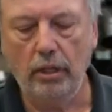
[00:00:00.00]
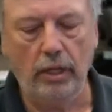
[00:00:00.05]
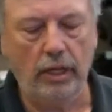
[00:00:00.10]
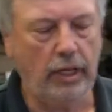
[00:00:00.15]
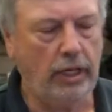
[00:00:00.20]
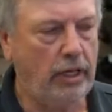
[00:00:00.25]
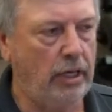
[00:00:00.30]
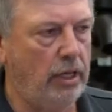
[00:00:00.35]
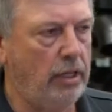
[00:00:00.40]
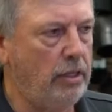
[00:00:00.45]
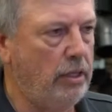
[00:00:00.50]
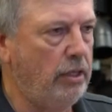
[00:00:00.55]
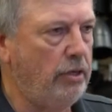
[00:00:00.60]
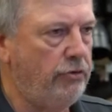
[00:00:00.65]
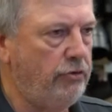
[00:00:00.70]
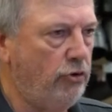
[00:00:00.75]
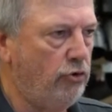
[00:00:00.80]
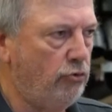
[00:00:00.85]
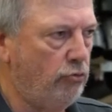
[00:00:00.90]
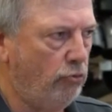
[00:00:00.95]
Again,
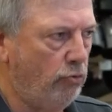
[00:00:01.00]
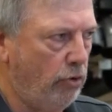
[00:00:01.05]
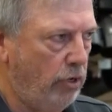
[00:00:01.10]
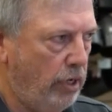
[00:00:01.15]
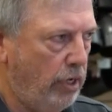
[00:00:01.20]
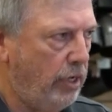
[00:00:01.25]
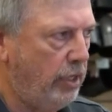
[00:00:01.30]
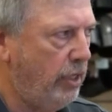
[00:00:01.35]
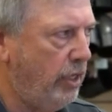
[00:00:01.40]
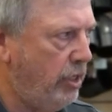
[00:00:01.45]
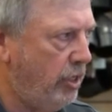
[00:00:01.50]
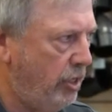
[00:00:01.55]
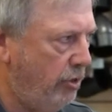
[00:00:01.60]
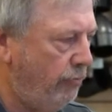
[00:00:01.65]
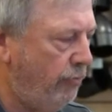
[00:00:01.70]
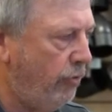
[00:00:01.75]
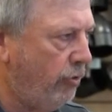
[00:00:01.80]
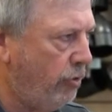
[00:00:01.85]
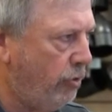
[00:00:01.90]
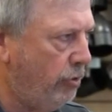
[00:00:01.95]
this is really
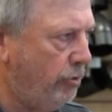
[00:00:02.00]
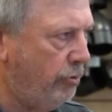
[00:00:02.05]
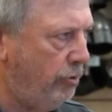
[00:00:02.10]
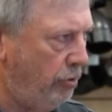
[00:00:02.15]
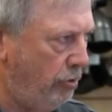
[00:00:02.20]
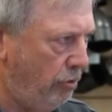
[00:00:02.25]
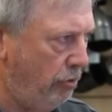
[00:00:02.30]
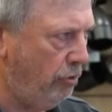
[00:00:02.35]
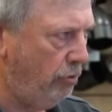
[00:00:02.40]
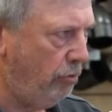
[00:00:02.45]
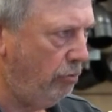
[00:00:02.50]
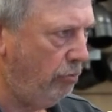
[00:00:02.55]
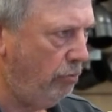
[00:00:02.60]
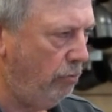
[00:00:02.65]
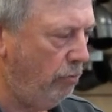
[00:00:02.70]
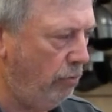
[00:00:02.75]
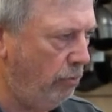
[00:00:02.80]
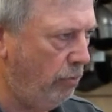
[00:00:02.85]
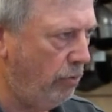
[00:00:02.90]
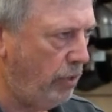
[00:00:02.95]
difficult to do
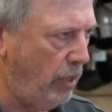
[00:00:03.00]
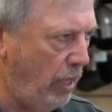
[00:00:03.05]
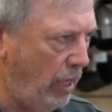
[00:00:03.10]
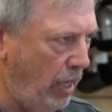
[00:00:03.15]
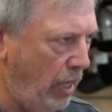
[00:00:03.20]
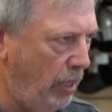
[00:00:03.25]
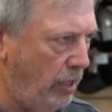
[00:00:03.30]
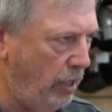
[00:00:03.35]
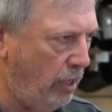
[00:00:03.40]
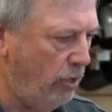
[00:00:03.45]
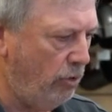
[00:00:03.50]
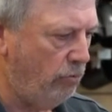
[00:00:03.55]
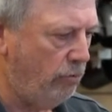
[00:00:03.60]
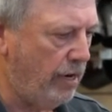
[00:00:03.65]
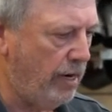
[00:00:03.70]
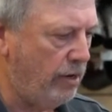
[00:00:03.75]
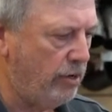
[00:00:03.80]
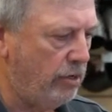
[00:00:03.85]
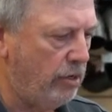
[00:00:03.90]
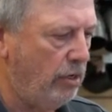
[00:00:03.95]
with a handheld
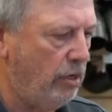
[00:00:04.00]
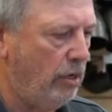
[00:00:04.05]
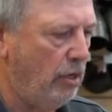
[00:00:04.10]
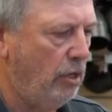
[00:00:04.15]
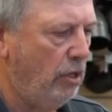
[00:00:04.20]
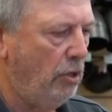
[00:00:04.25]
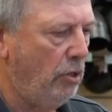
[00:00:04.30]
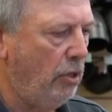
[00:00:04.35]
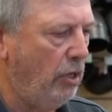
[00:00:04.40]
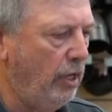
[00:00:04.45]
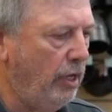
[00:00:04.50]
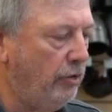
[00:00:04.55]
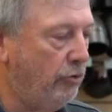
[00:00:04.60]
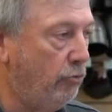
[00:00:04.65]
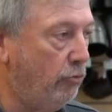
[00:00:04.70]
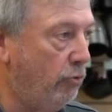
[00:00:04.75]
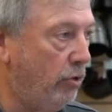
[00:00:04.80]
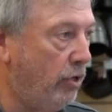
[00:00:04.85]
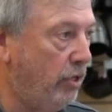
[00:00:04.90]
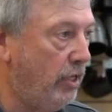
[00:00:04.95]
router. It's
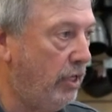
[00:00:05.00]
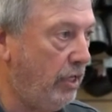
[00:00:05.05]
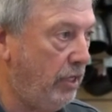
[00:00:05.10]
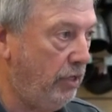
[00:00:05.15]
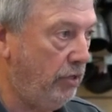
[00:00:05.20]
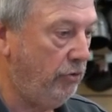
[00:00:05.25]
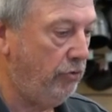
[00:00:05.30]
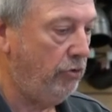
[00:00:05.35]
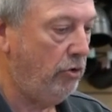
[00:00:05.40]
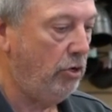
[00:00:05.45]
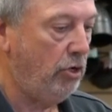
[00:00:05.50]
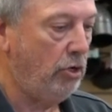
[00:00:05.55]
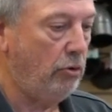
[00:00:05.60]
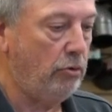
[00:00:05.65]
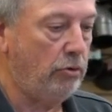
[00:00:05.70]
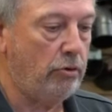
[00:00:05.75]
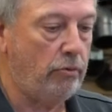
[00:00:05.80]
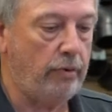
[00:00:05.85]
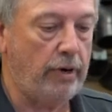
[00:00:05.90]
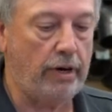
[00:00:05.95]
really easy to do
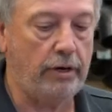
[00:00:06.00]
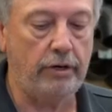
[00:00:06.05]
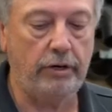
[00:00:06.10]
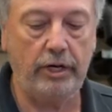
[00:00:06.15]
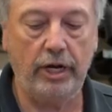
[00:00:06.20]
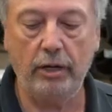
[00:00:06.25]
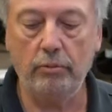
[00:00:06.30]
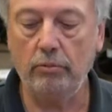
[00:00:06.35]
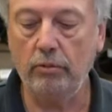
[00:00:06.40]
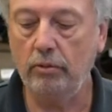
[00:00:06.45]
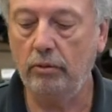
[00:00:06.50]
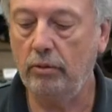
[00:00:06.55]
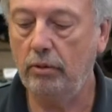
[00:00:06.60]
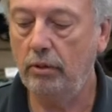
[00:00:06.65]
with a router table.